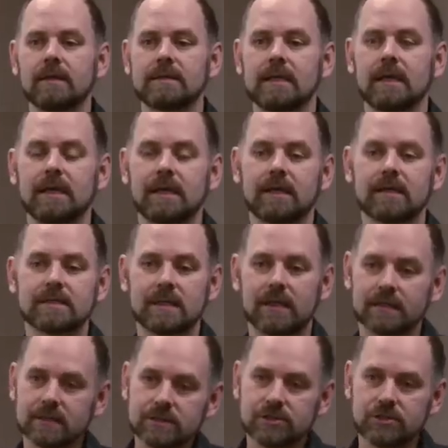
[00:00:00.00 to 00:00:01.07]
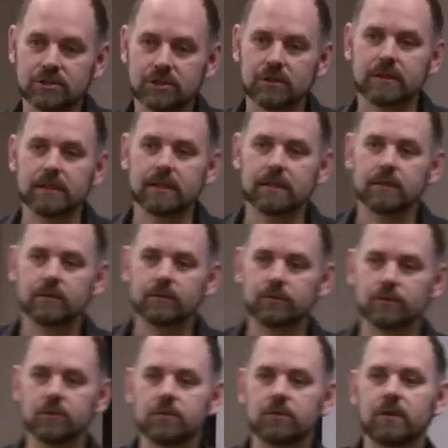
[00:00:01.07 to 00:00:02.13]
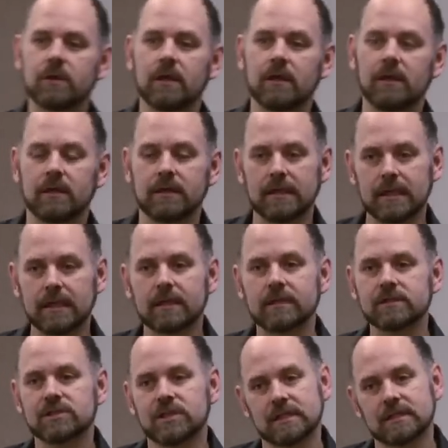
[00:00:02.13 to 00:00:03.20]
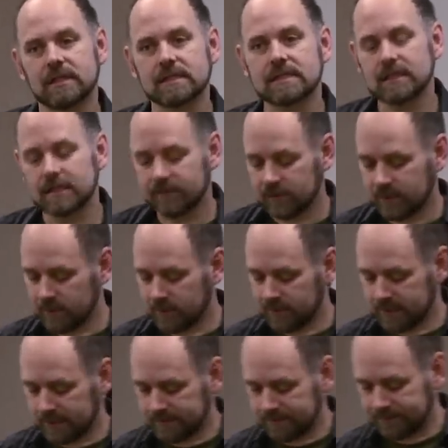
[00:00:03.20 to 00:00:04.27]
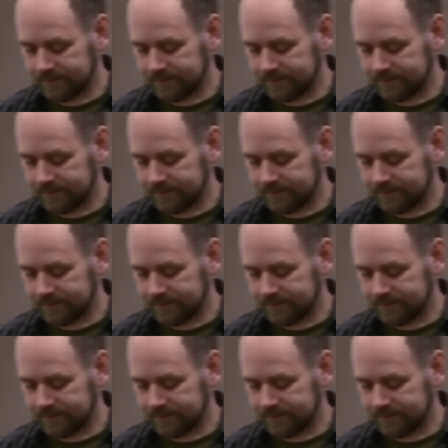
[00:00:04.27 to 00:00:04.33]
taking us on this journey through the English anti-slavery movement.